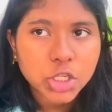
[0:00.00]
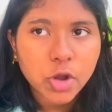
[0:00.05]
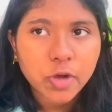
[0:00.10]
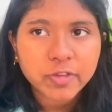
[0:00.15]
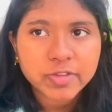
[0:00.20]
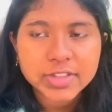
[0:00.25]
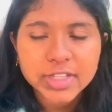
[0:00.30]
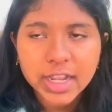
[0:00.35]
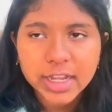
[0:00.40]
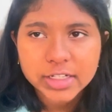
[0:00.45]

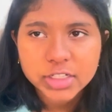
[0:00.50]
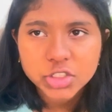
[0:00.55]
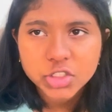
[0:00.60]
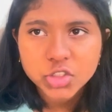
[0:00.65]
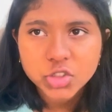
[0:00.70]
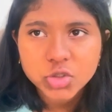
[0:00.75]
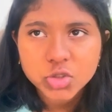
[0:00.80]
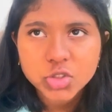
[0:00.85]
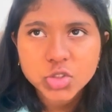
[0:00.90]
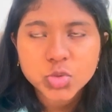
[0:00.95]
of
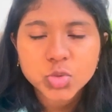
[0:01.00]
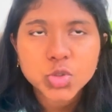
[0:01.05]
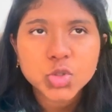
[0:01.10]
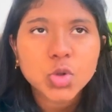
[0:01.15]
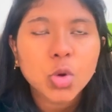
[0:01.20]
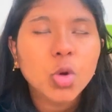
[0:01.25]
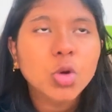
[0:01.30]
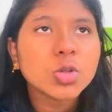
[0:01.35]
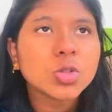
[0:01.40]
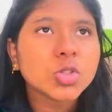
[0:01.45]
dinosaurs was
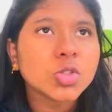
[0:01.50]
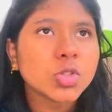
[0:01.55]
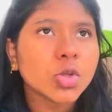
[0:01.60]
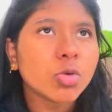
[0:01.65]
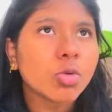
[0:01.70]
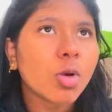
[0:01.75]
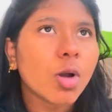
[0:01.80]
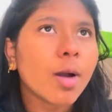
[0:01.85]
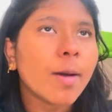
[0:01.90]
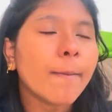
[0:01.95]

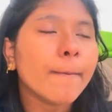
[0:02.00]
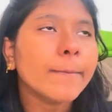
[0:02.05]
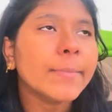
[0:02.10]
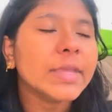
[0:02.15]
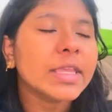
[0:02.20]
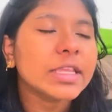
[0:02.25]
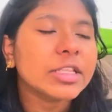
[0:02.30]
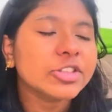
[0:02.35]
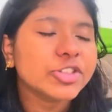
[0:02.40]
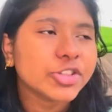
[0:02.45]
also a
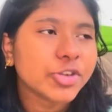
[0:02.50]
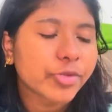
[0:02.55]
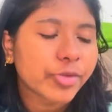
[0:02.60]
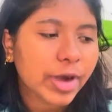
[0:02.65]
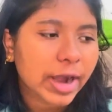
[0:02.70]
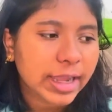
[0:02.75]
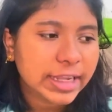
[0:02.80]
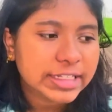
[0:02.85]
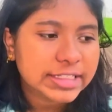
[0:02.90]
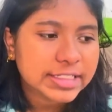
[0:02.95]

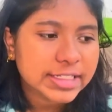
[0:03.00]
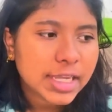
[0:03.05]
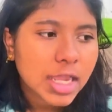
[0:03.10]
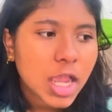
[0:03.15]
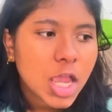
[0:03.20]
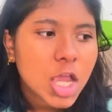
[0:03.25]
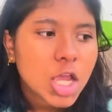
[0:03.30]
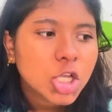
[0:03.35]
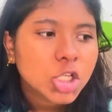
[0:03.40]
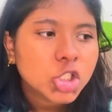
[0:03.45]
meteorite.
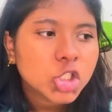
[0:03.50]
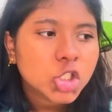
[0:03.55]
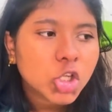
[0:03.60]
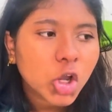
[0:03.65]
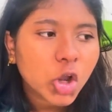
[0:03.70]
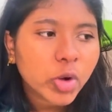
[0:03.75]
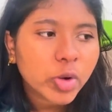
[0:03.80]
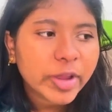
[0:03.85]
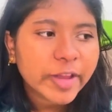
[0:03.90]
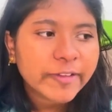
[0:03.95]

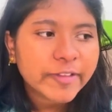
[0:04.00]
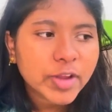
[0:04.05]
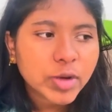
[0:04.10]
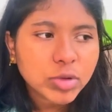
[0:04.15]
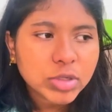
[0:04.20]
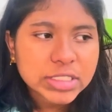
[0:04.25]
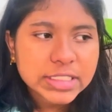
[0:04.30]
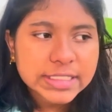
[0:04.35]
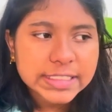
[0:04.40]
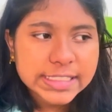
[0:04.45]
So if it
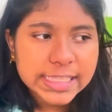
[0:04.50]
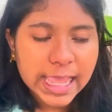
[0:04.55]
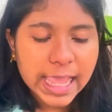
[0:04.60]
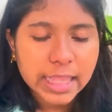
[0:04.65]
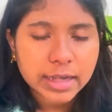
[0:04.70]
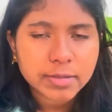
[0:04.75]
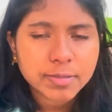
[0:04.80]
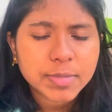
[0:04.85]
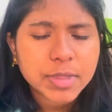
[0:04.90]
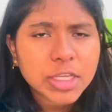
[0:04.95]
was
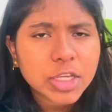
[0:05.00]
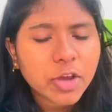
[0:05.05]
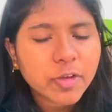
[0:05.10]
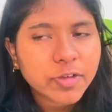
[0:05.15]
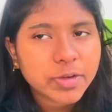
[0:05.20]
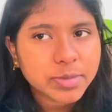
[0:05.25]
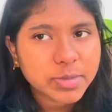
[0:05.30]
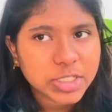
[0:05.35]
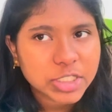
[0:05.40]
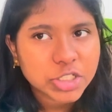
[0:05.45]
that big
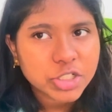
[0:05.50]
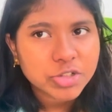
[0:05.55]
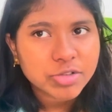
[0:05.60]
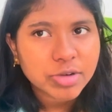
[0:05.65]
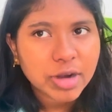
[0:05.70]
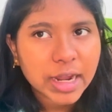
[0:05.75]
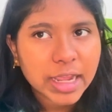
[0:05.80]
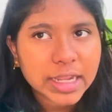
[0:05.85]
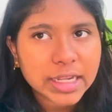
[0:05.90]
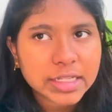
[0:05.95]
of a
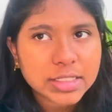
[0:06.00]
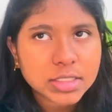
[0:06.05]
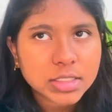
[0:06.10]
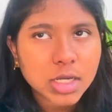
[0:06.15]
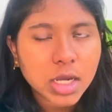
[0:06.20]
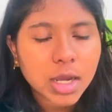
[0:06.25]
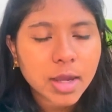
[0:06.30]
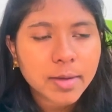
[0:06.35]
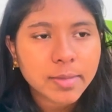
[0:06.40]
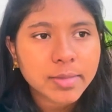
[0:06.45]
meteorite,
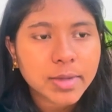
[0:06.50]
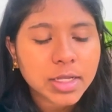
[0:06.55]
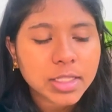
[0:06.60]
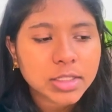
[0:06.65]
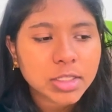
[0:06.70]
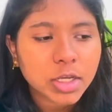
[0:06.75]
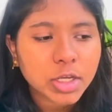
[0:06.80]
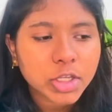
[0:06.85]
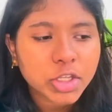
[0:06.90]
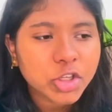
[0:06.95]

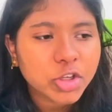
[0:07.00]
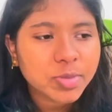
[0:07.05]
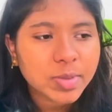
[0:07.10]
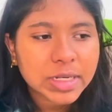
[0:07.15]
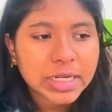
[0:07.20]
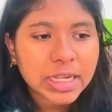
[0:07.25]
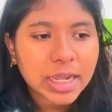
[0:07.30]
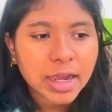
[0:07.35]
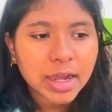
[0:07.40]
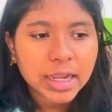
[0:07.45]
the
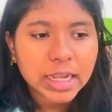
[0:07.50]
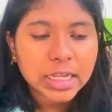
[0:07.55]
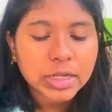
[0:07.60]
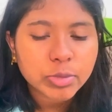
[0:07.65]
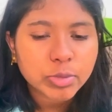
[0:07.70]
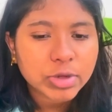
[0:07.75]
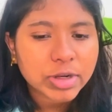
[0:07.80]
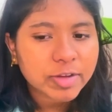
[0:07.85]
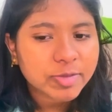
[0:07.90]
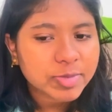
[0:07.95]

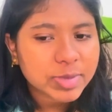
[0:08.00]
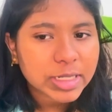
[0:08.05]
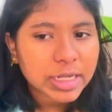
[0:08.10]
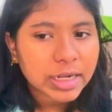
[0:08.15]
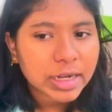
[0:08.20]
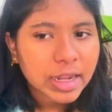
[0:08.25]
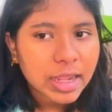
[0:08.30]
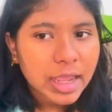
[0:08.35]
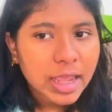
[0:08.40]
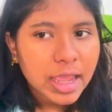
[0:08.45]
humankind would have
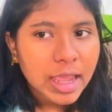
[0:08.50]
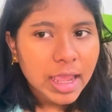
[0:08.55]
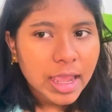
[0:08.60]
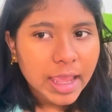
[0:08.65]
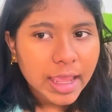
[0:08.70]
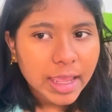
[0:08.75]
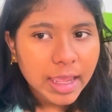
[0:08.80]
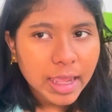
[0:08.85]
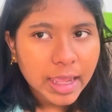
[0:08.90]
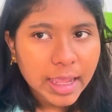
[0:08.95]
been
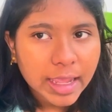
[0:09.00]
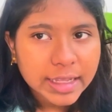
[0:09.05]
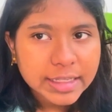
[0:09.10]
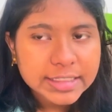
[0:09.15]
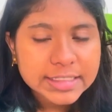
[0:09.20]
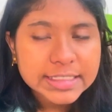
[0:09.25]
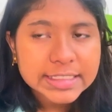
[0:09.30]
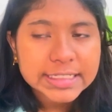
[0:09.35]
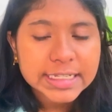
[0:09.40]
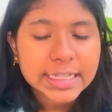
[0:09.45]

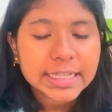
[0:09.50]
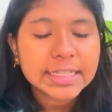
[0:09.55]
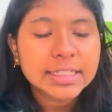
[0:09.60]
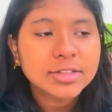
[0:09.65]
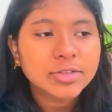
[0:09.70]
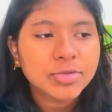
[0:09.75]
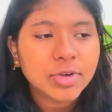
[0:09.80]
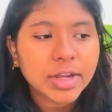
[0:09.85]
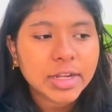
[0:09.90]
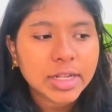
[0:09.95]

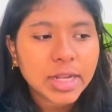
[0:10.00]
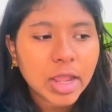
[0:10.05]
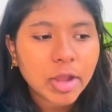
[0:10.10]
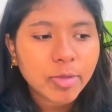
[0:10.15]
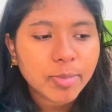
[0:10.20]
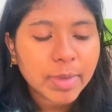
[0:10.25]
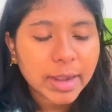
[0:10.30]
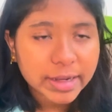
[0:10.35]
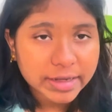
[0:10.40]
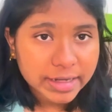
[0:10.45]
extinct right now
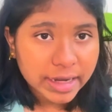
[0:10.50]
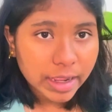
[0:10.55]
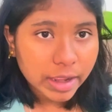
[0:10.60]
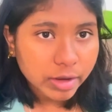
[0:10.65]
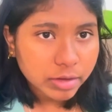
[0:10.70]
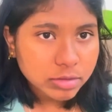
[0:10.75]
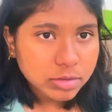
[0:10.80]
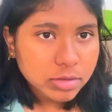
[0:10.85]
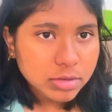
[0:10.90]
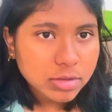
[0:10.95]
by
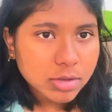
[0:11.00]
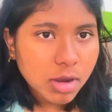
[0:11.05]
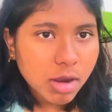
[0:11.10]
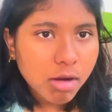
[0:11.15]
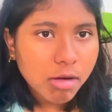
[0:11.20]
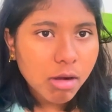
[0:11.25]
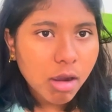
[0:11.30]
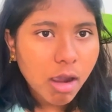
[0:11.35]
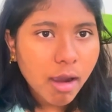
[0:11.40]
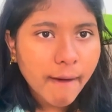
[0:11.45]
now.
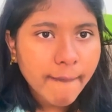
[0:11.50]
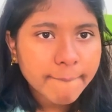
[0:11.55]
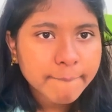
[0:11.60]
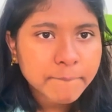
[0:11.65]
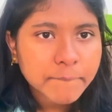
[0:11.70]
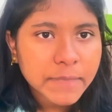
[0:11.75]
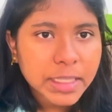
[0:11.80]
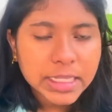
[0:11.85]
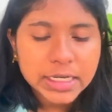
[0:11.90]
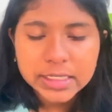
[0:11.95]
So
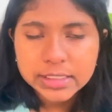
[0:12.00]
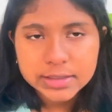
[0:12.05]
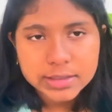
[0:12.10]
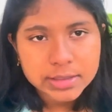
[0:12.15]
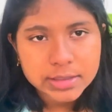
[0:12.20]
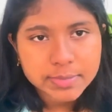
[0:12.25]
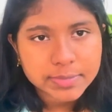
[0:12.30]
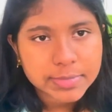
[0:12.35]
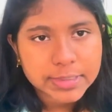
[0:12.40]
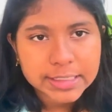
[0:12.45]
it
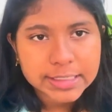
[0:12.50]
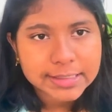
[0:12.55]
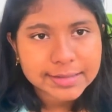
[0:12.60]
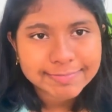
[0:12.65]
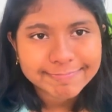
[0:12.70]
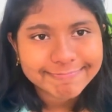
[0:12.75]
isn't a big